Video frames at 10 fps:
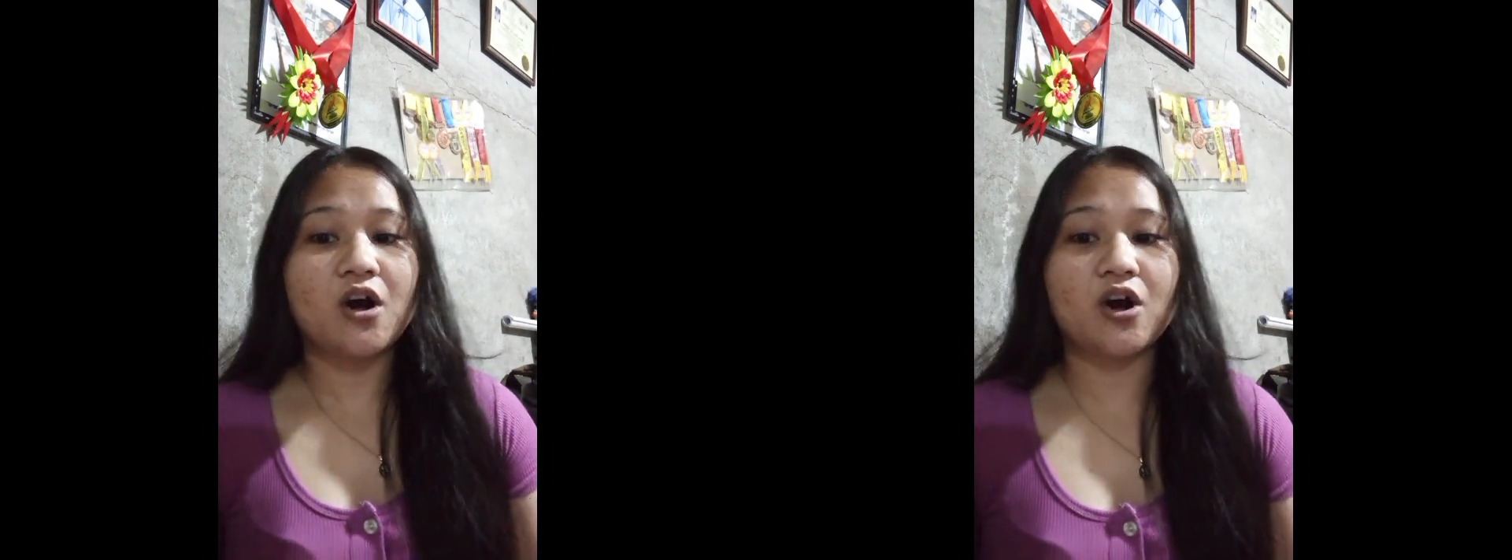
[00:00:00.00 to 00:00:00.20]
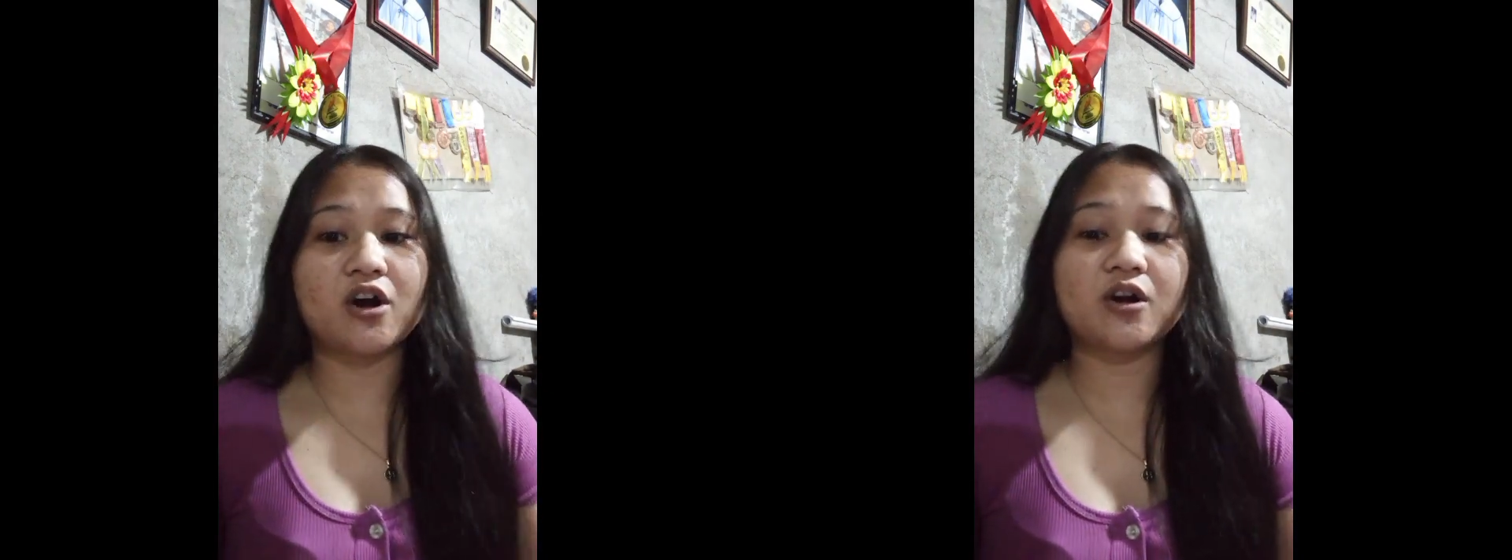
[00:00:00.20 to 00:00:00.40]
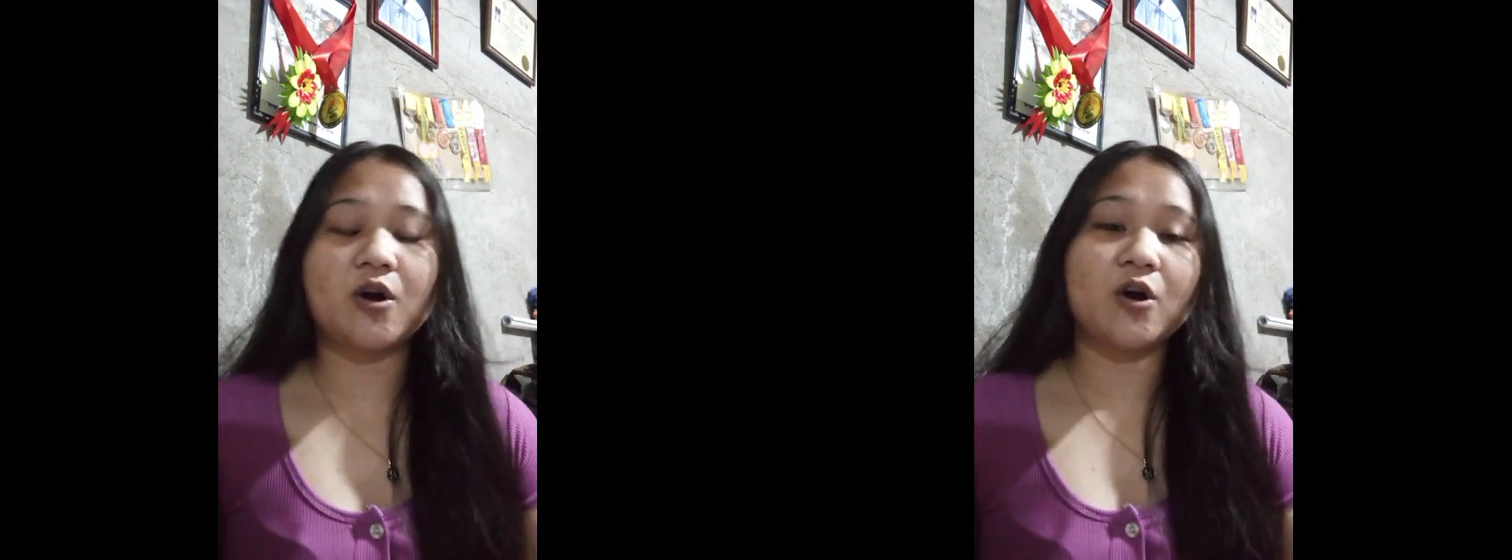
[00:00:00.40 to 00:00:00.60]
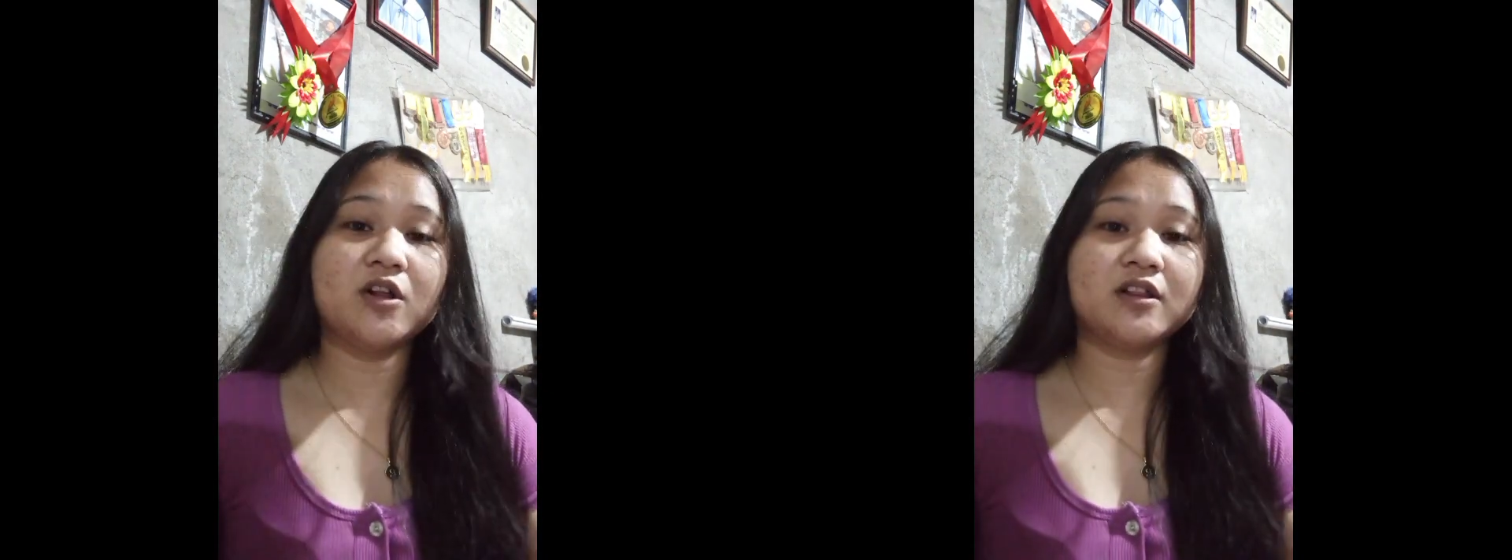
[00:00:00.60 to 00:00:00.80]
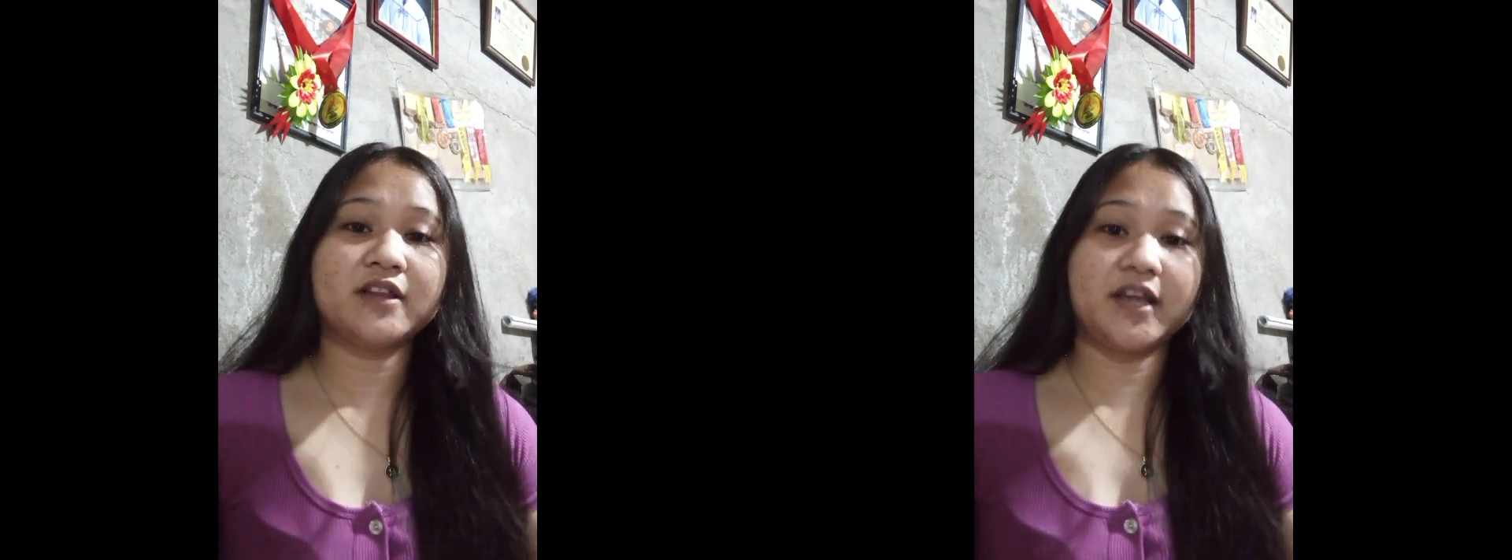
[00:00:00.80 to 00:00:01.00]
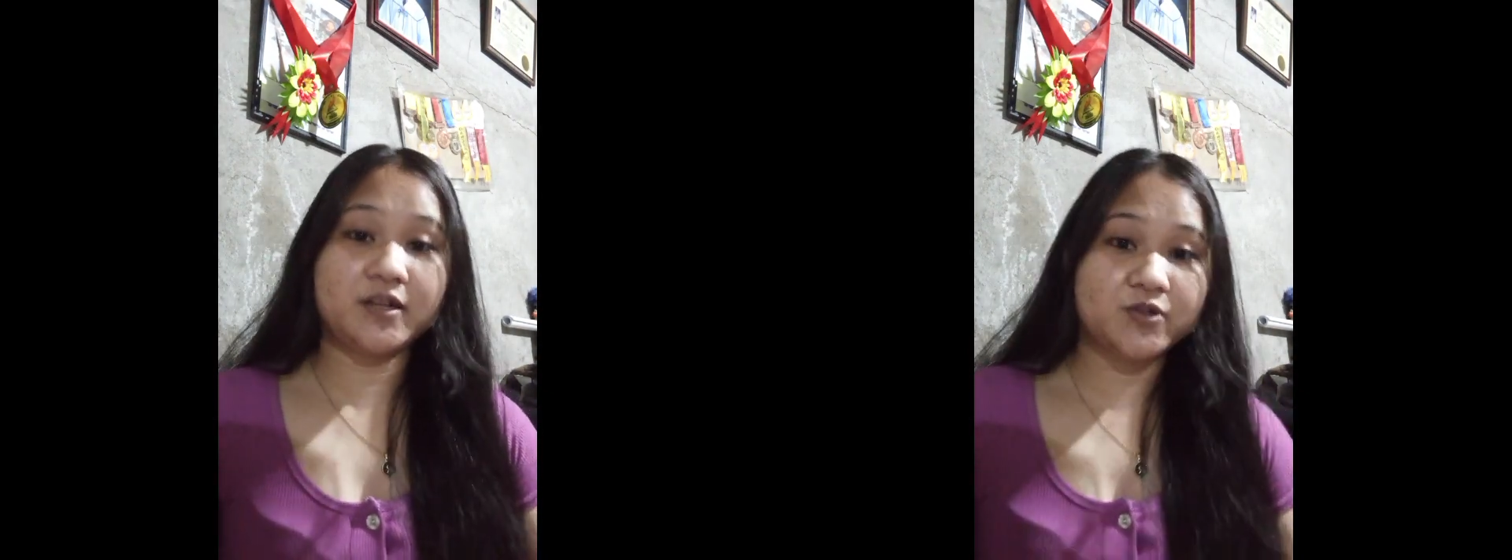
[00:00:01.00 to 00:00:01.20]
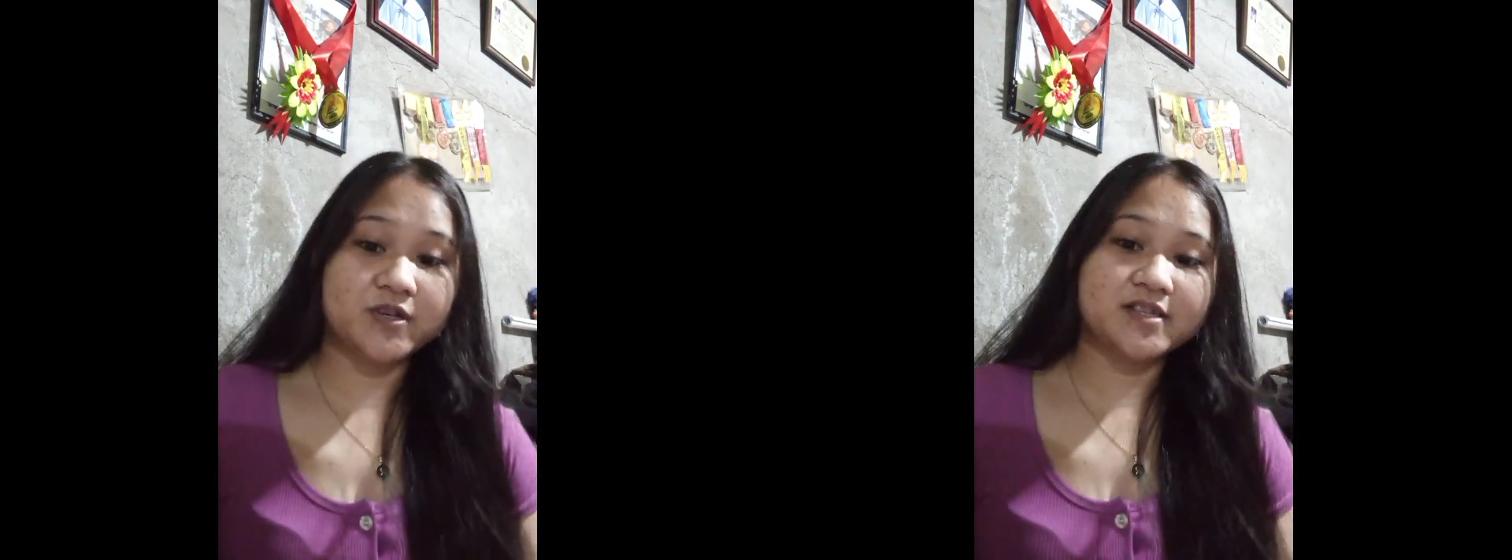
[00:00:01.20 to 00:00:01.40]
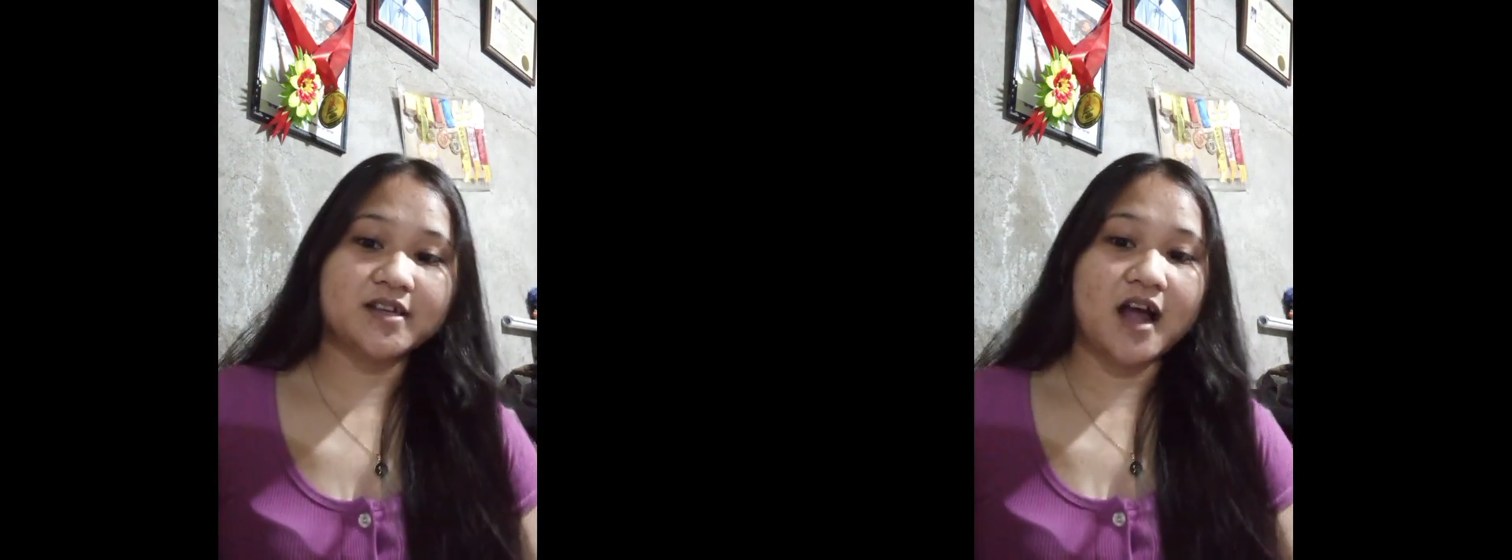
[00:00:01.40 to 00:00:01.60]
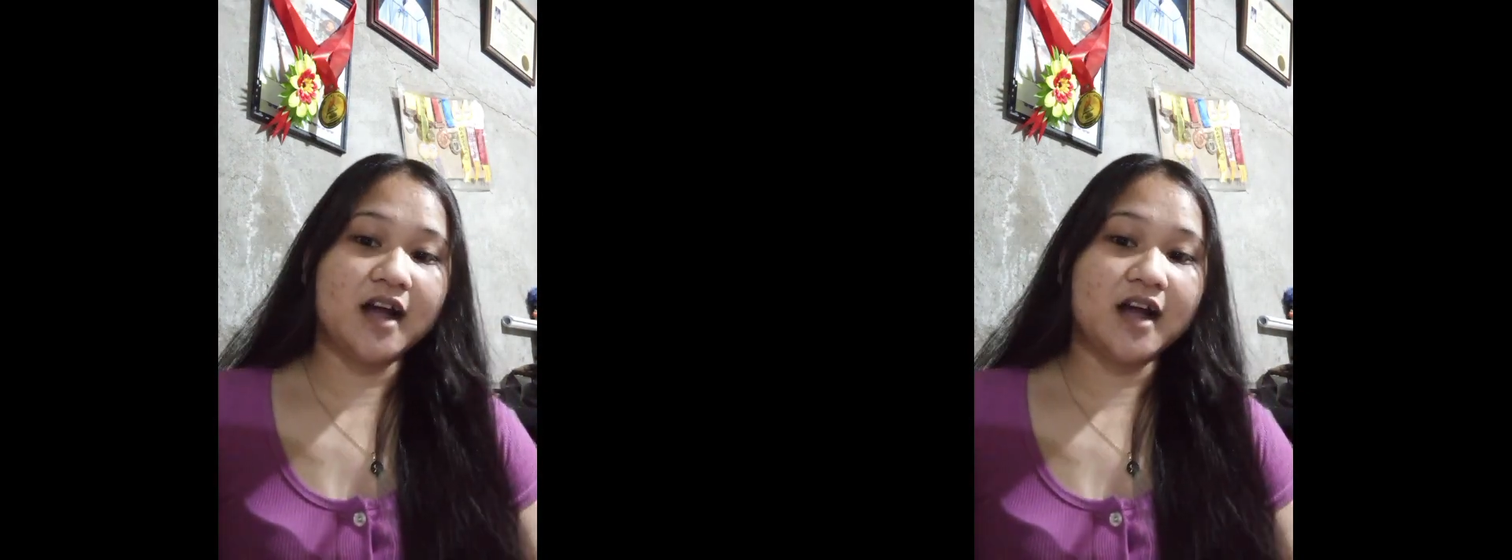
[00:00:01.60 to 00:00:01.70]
or all ages